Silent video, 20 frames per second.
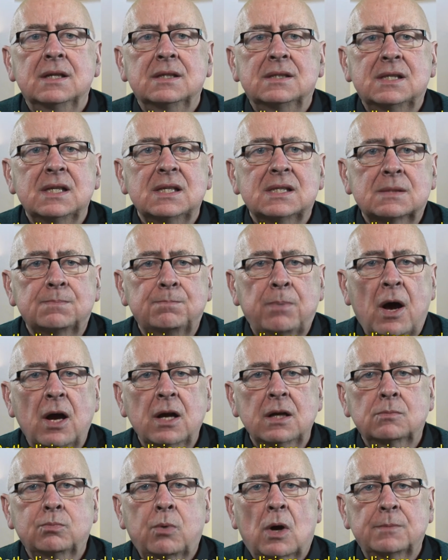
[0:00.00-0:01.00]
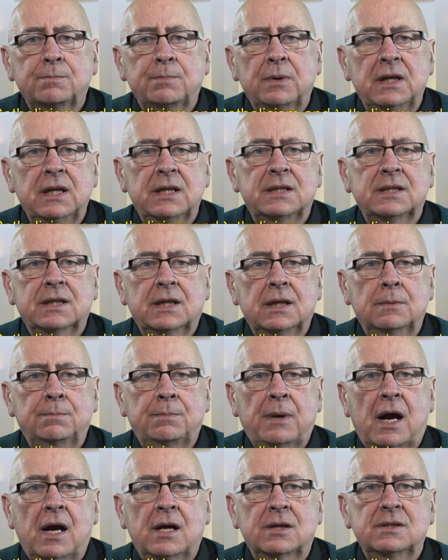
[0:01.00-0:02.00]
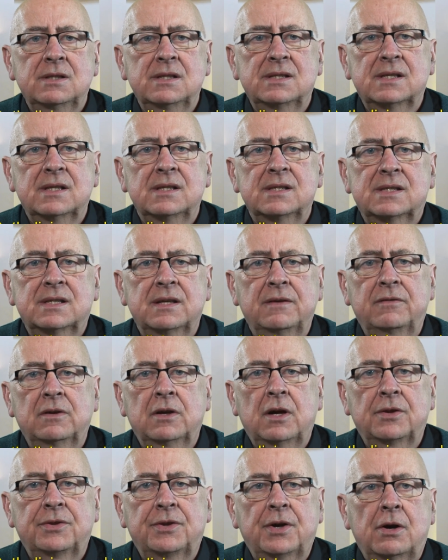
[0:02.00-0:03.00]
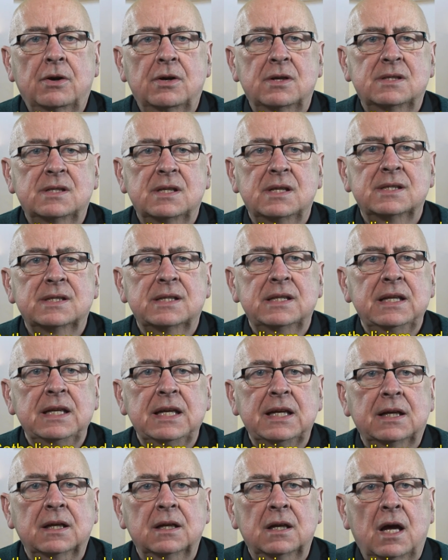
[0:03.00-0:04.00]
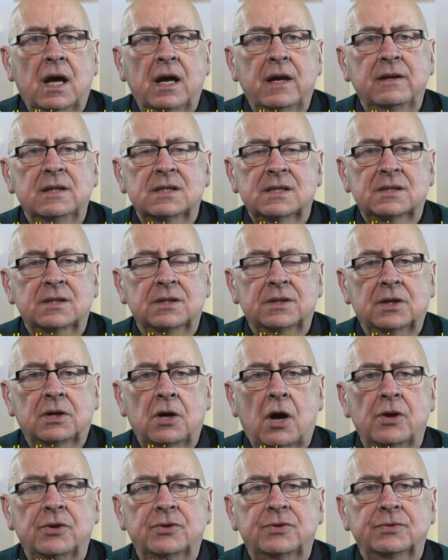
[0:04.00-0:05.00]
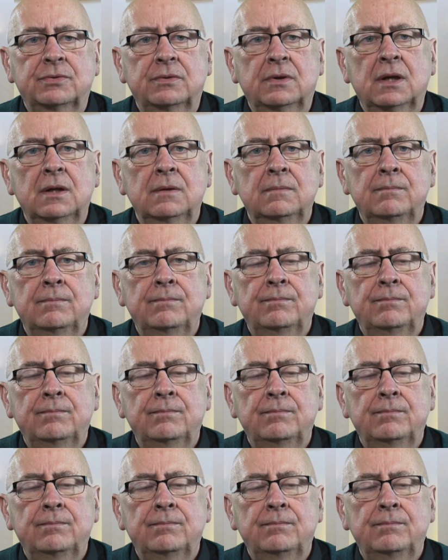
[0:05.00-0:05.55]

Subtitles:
despite what political parties and civil authorities legalize to the contrary.